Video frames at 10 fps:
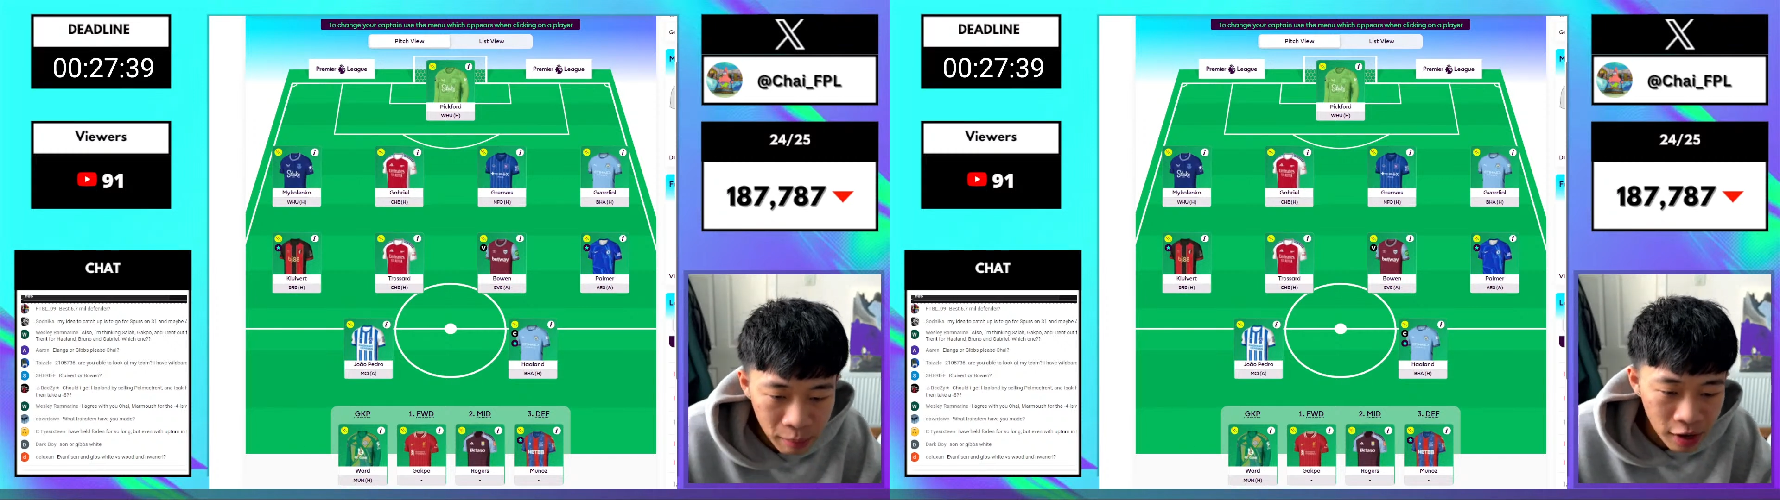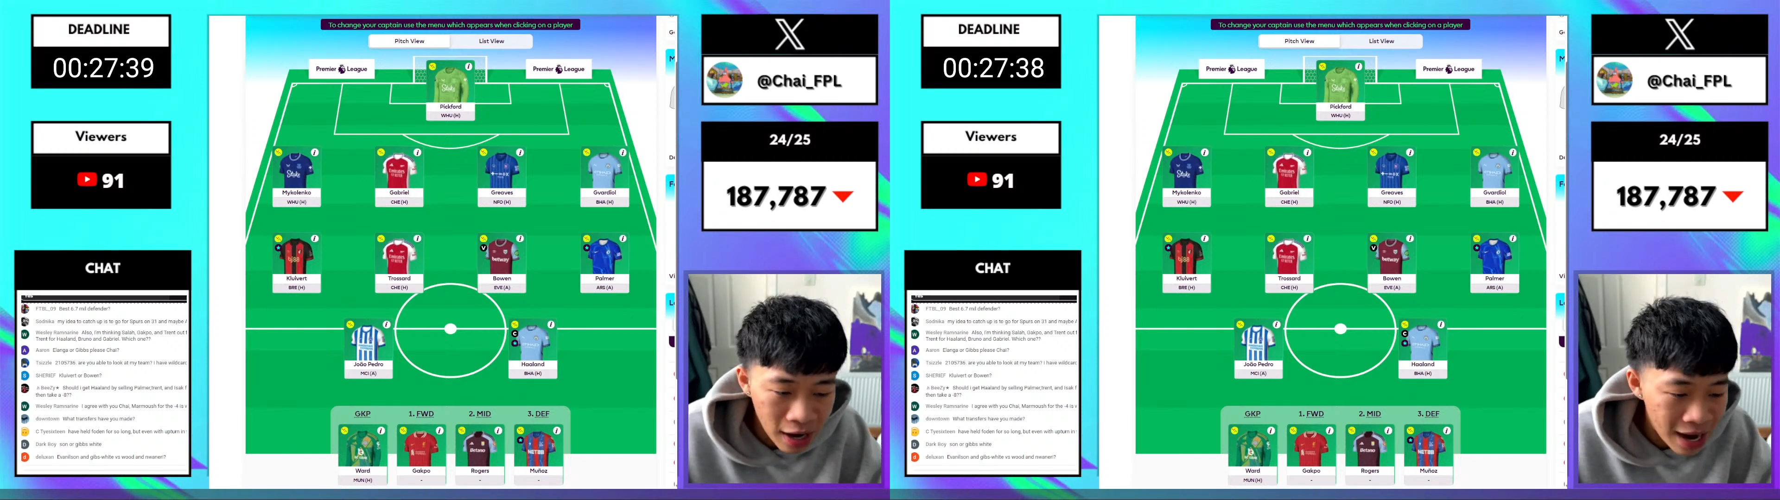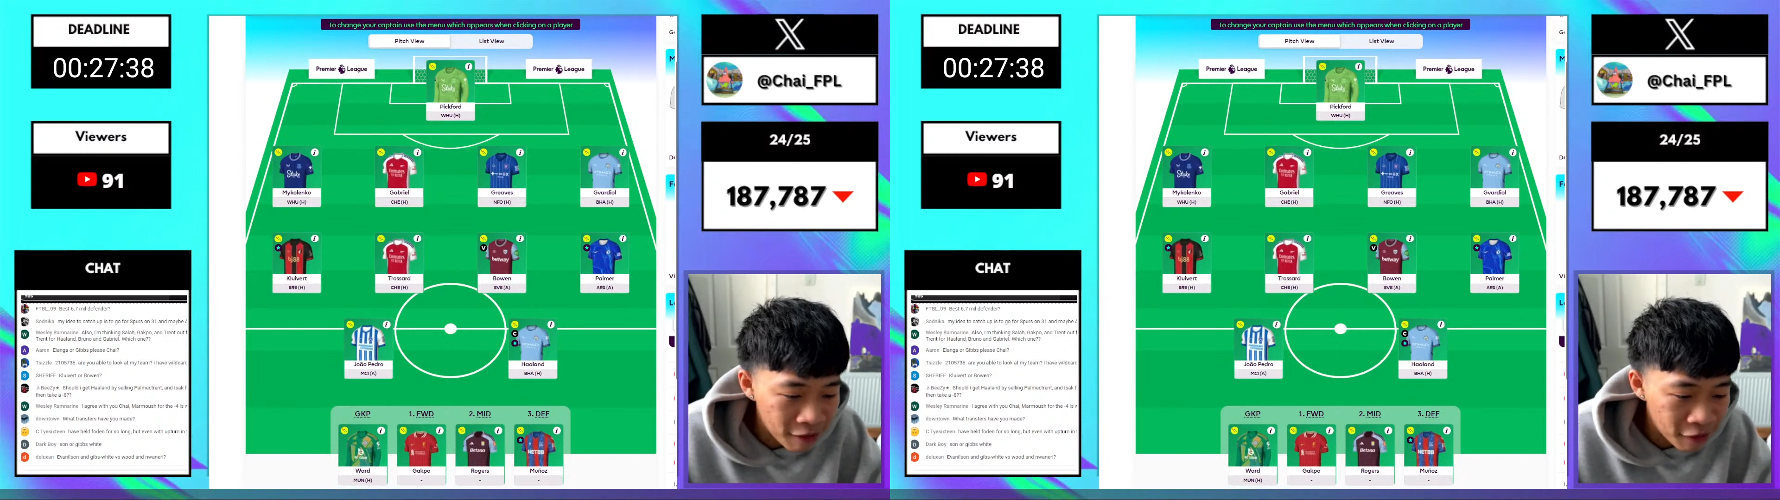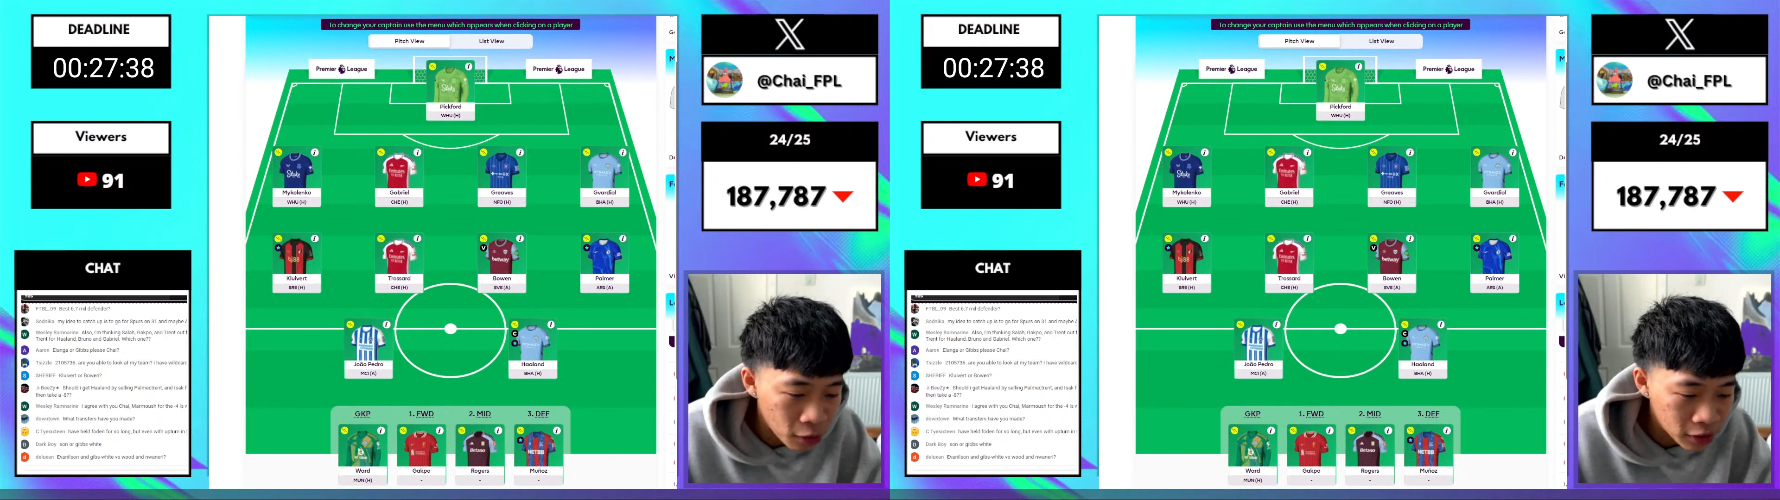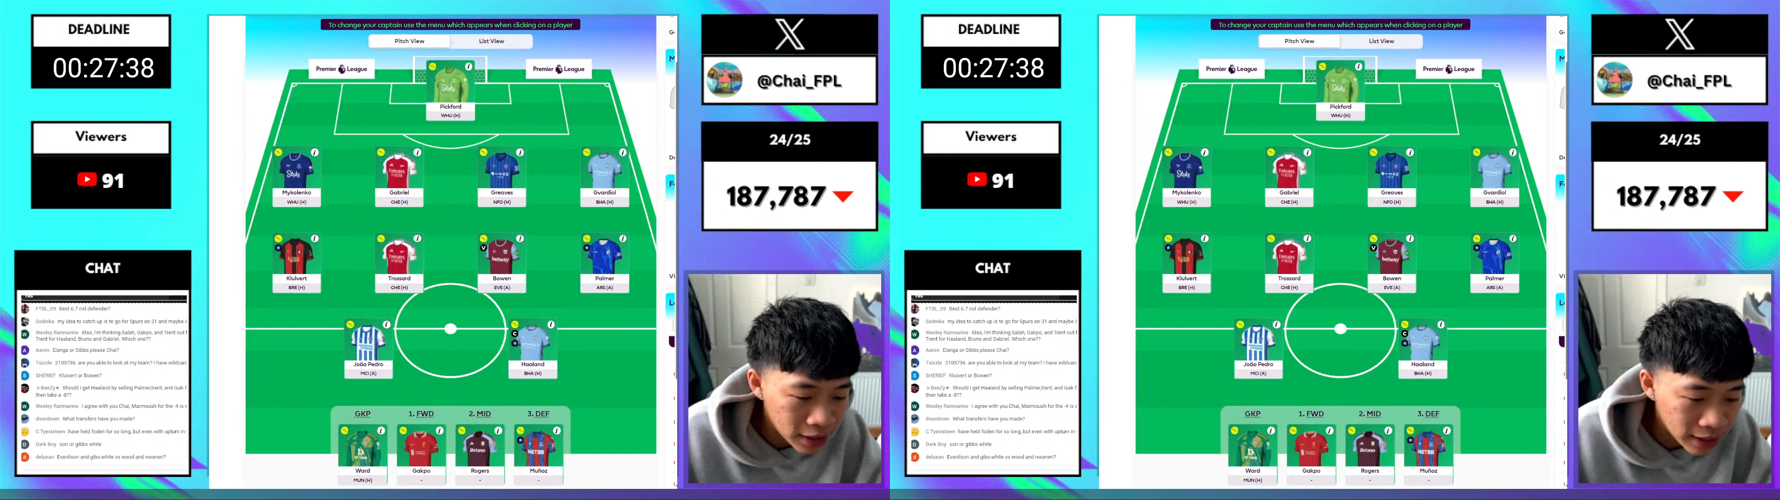We got half an hour
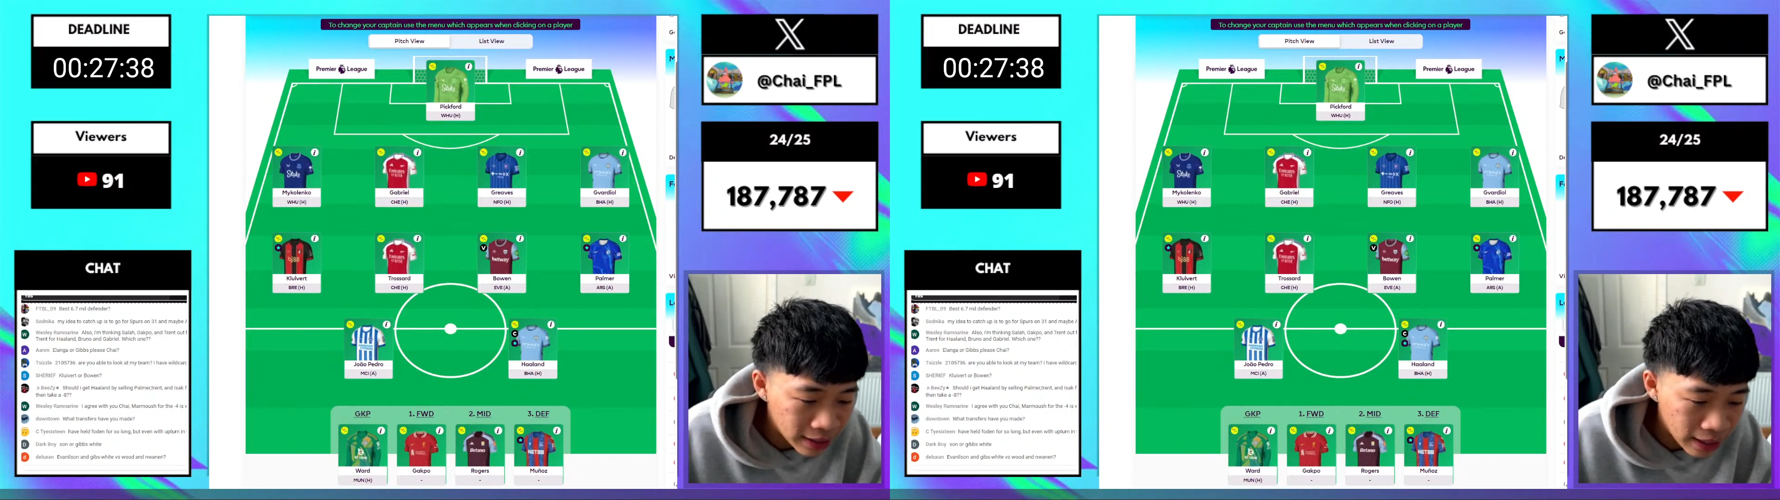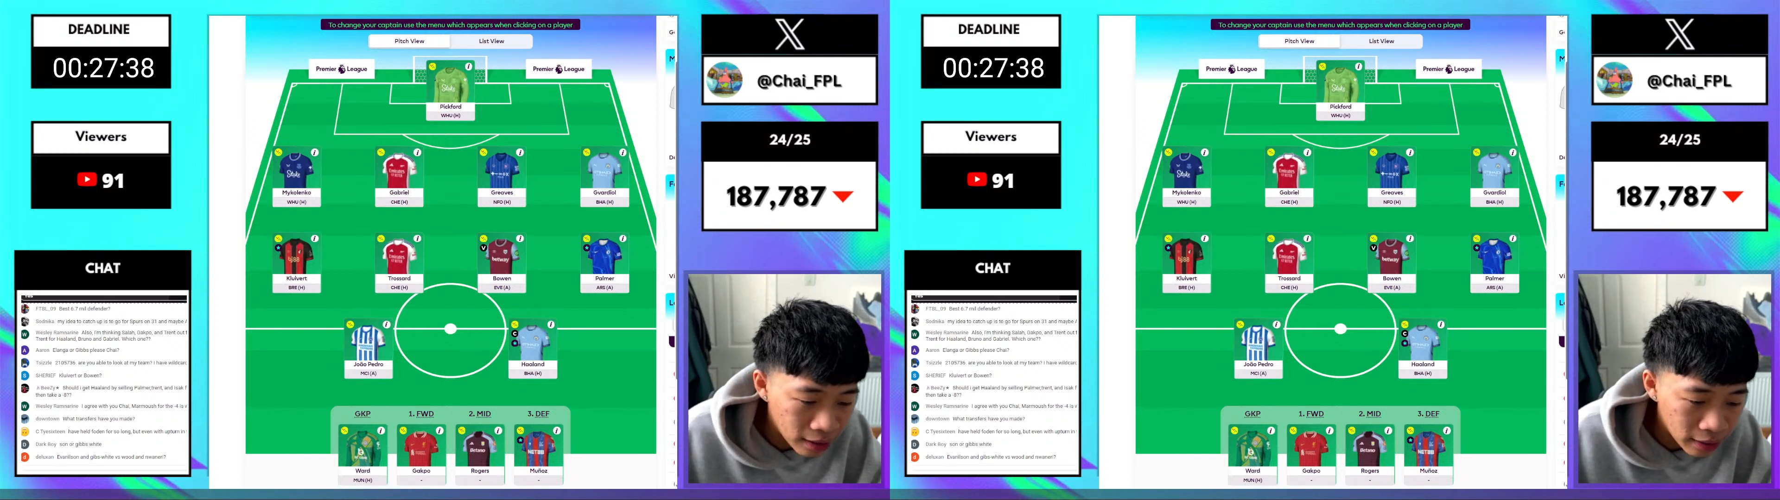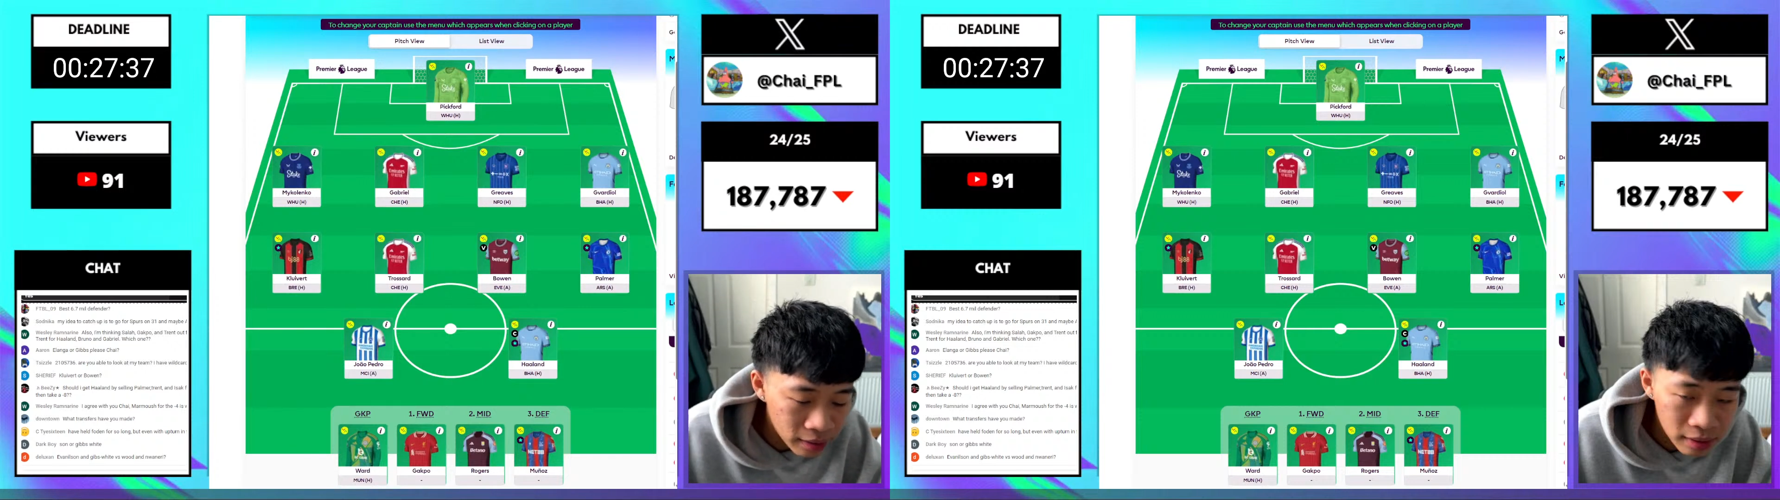until the deadline.